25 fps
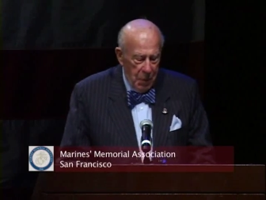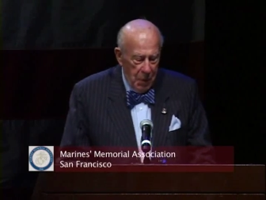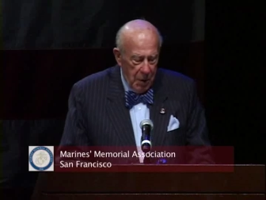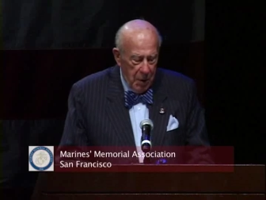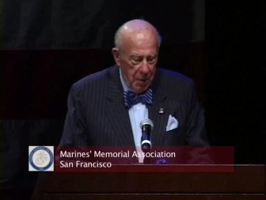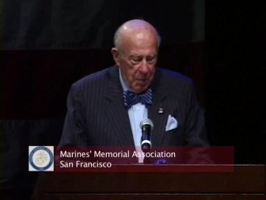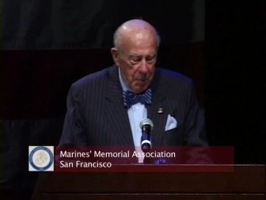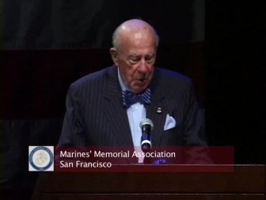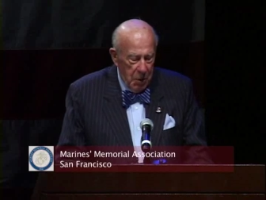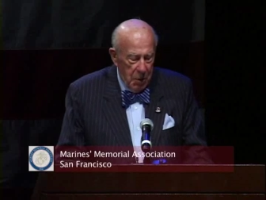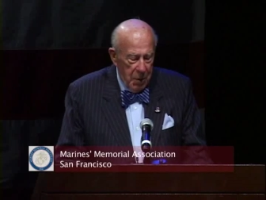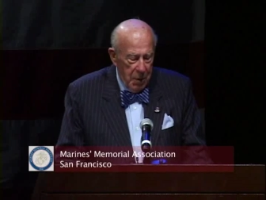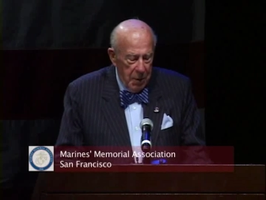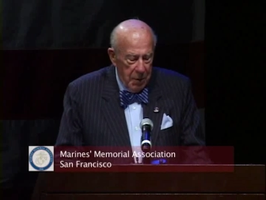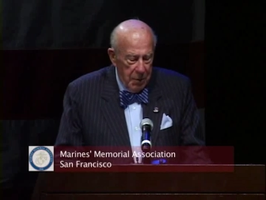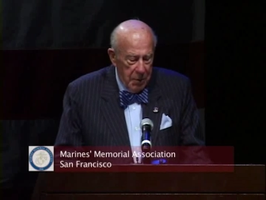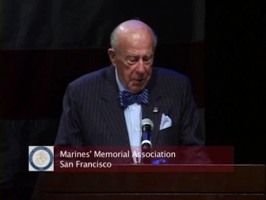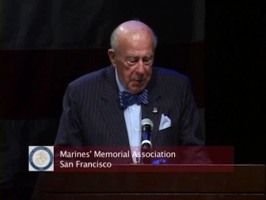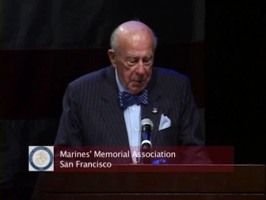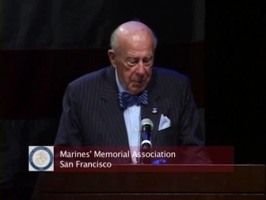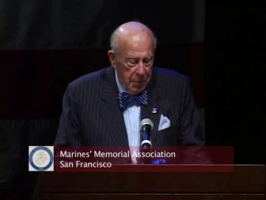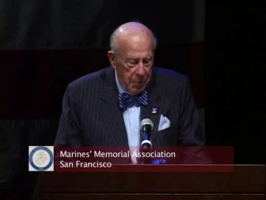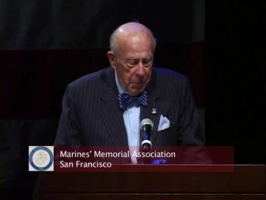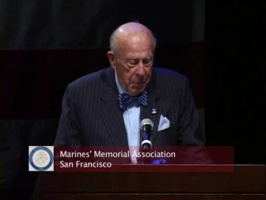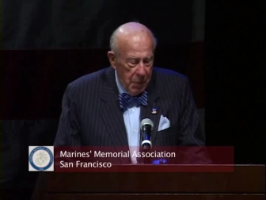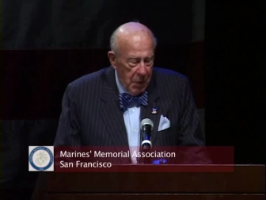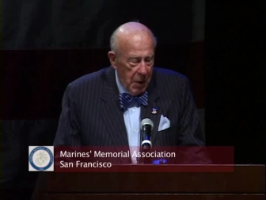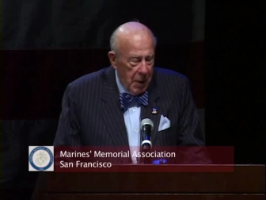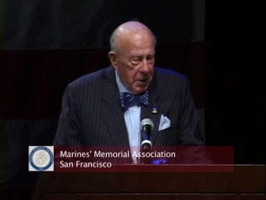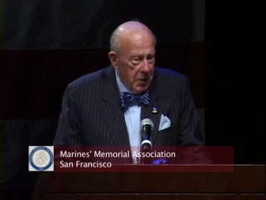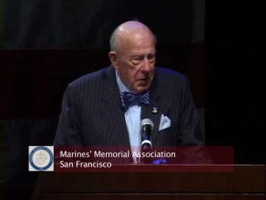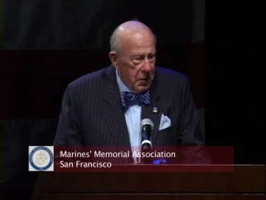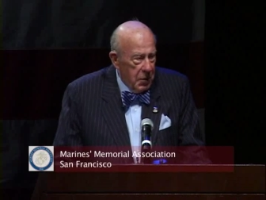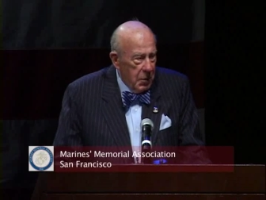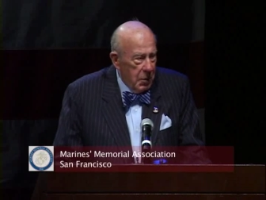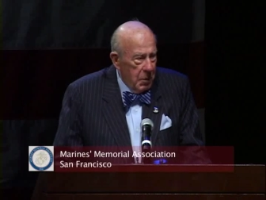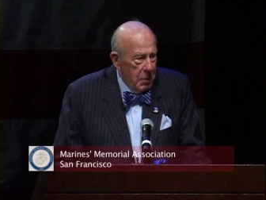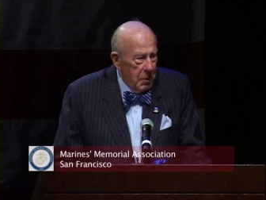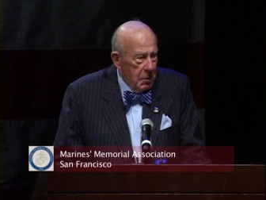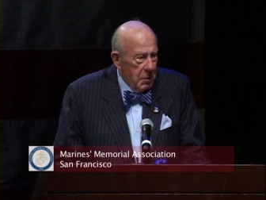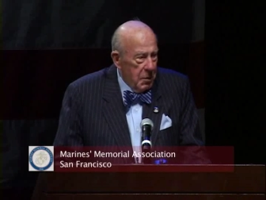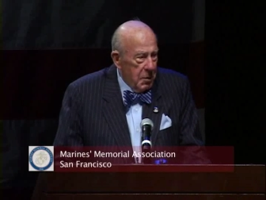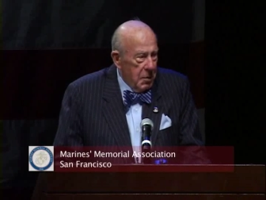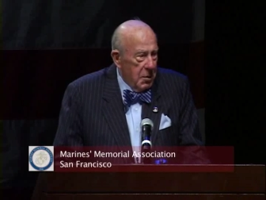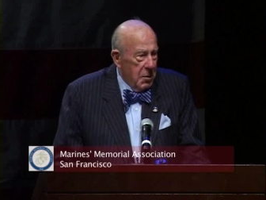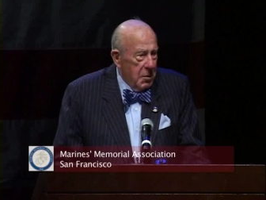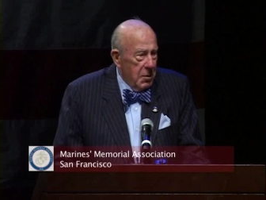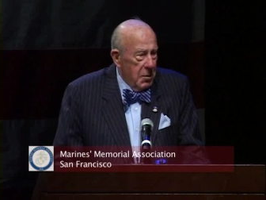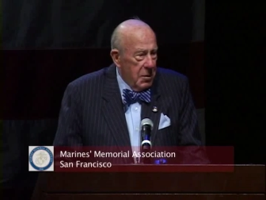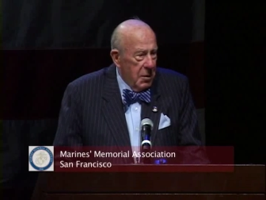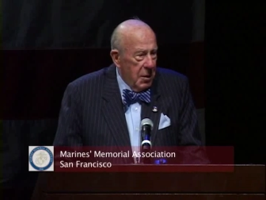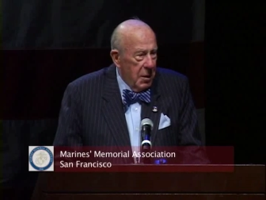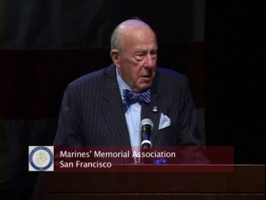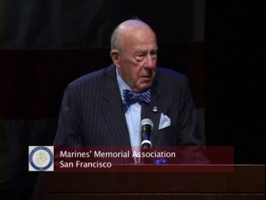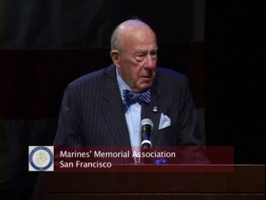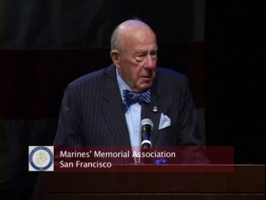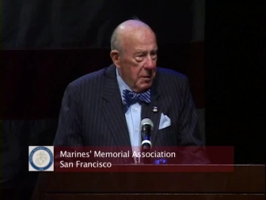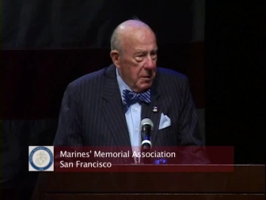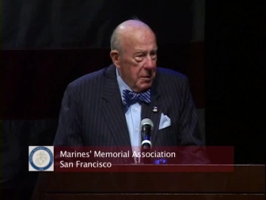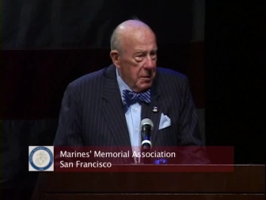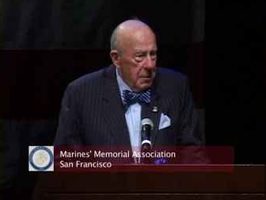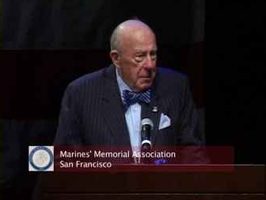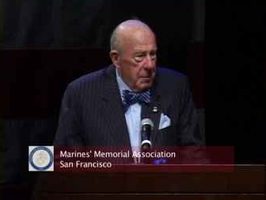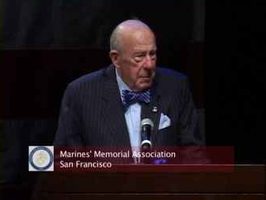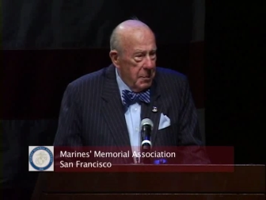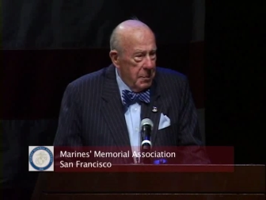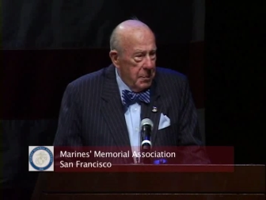our Marines and soldiers and sailors.